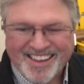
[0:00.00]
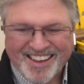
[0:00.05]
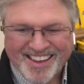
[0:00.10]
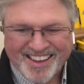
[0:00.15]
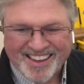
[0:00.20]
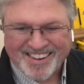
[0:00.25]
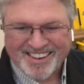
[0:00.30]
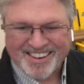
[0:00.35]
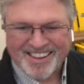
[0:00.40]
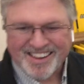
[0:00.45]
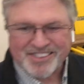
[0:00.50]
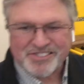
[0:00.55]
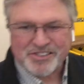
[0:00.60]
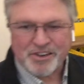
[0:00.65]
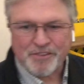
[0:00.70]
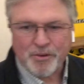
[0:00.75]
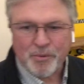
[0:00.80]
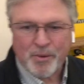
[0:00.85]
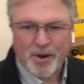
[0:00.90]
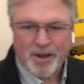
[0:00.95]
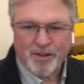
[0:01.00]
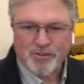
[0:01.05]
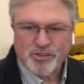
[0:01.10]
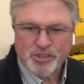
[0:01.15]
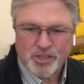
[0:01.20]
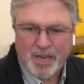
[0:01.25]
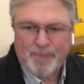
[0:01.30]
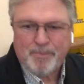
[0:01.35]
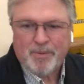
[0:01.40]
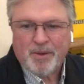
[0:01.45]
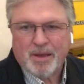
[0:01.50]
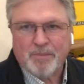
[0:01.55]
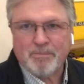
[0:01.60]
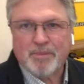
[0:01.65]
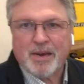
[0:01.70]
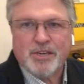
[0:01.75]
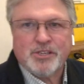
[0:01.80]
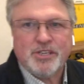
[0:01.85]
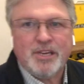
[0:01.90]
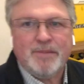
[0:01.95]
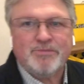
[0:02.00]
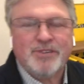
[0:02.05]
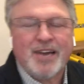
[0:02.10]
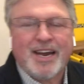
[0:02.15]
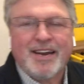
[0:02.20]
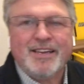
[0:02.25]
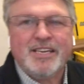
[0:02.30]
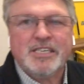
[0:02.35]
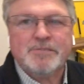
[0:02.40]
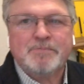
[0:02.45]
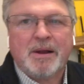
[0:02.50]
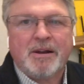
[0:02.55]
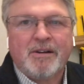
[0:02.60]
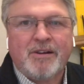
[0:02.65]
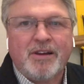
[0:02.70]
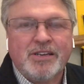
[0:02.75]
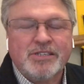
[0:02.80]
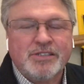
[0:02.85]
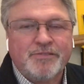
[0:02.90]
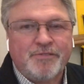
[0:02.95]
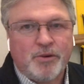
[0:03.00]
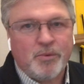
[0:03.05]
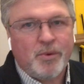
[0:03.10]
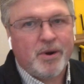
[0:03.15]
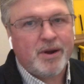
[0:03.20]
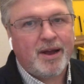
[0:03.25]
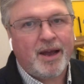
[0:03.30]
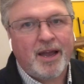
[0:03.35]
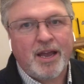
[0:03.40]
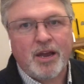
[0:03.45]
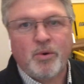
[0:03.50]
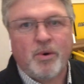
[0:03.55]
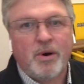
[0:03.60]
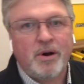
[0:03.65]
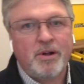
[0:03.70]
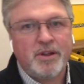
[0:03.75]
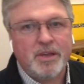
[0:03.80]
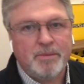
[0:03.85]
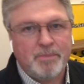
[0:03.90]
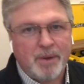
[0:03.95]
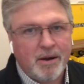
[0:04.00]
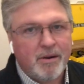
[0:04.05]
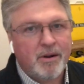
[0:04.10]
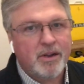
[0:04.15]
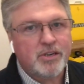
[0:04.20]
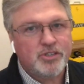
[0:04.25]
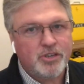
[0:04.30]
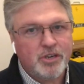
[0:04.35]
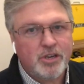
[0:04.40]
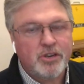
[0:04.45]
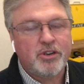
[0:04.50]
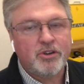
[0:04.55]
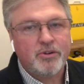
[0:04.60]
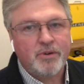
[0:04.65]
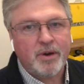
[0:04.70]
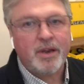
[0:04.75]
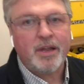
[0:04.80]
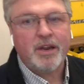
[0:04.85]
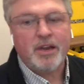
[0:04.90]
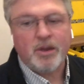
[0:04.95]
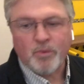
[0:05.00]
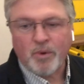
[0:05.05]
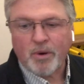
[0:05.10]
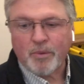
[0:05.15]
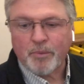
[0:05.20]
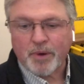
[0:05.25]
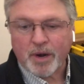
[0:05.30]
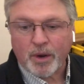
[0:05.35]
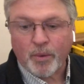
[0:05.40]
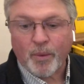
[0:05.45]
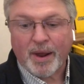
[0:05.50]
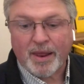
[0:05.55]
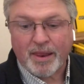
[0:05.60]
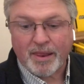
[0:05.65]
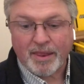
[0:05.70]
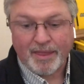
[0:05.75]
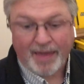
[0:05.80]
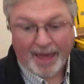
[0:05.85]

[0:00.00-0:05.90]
And uh, so if you want to go cheap, you can buy cheap Chinese bearings. If you want high quality bearings, you can do it and you won't regret